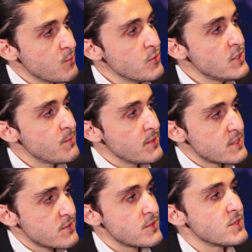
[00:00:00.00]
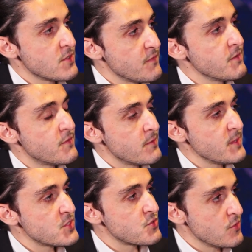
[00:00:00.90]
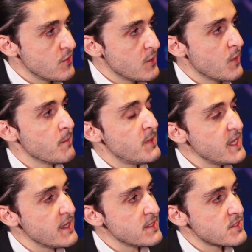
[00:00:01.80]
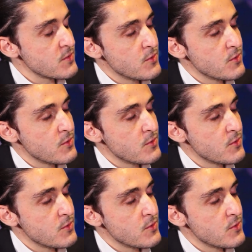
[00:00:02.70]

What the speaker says: multiple sources of information all in one place,